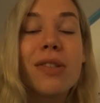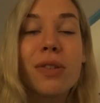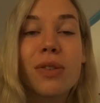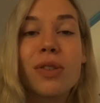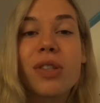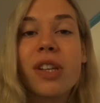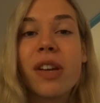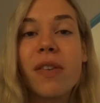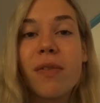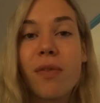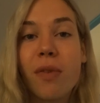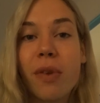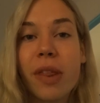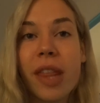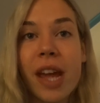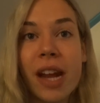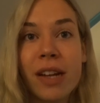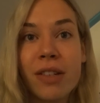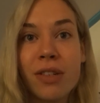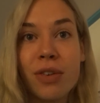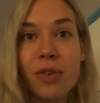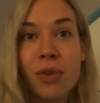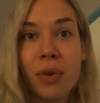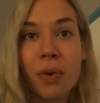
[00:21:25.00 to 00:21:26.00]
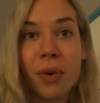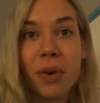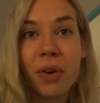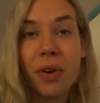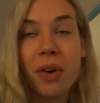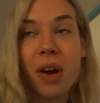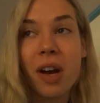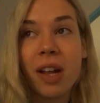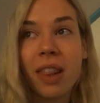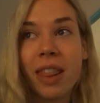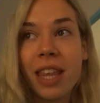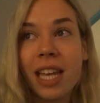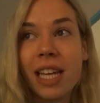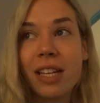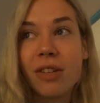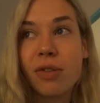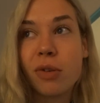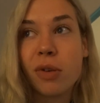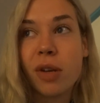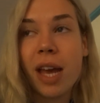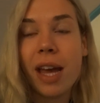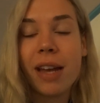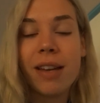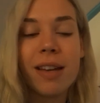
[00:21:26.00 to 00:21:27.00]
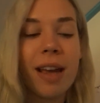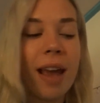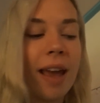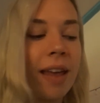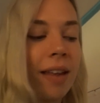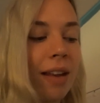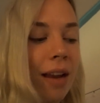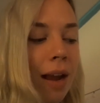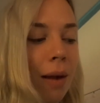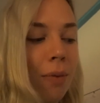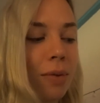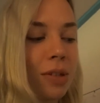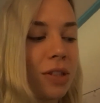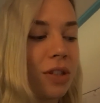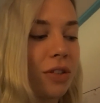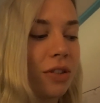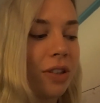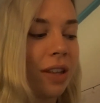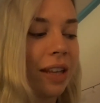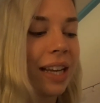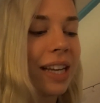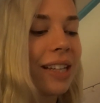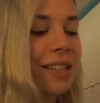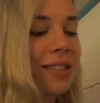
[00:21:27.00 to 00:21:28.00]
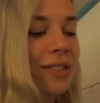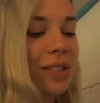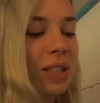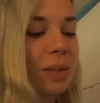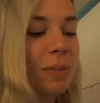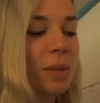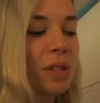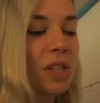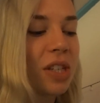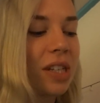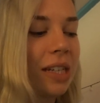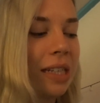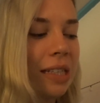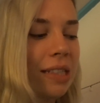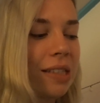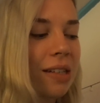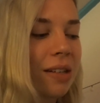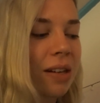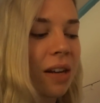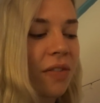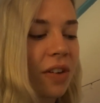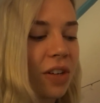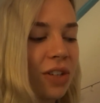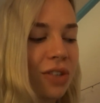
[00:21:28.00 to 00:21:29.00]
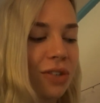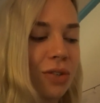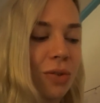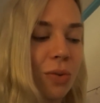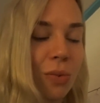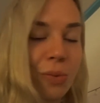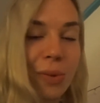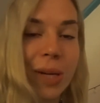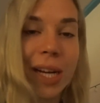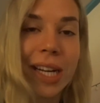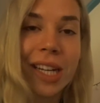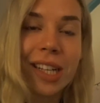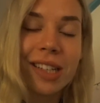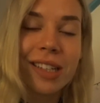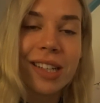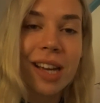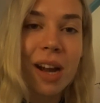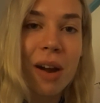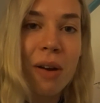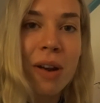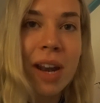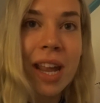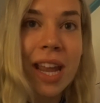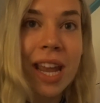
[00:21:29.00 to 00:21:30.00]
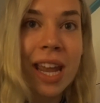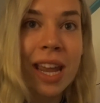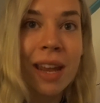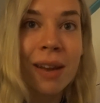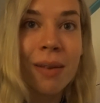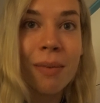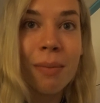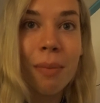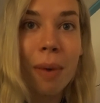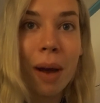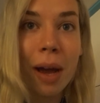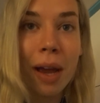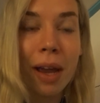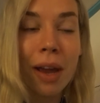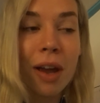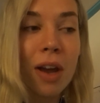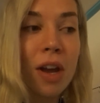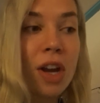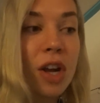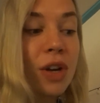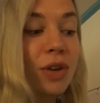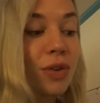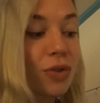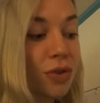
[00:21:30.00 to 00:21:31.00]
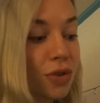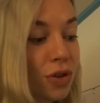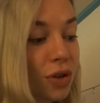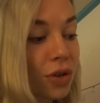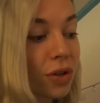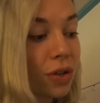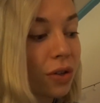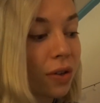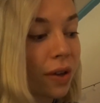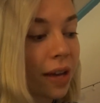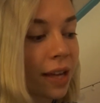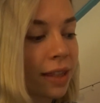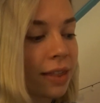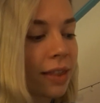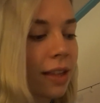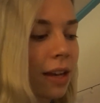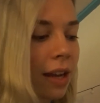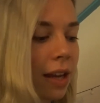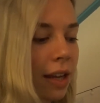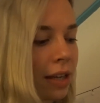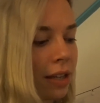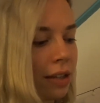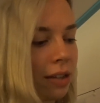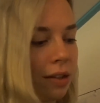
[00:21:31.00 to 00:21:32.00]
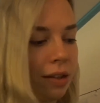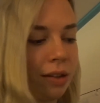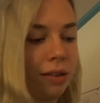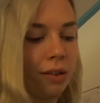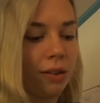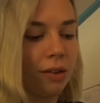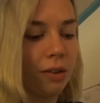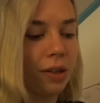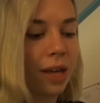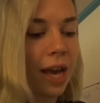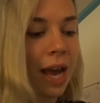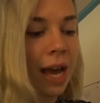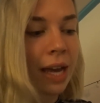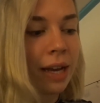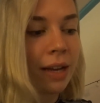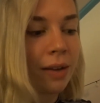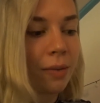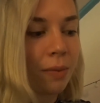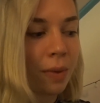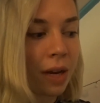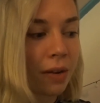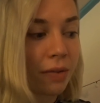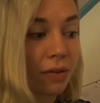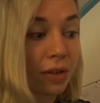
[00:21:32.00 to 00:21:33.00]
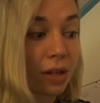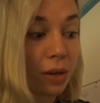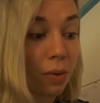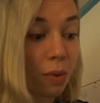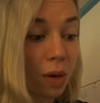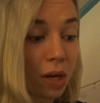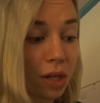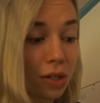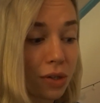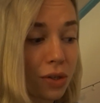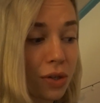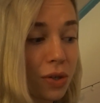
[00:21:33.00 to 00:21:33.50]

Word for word: searching for that tutorial on the internet, and I was just like, it's so much easier if I just write it down in my journal and then I can look at it whenever I want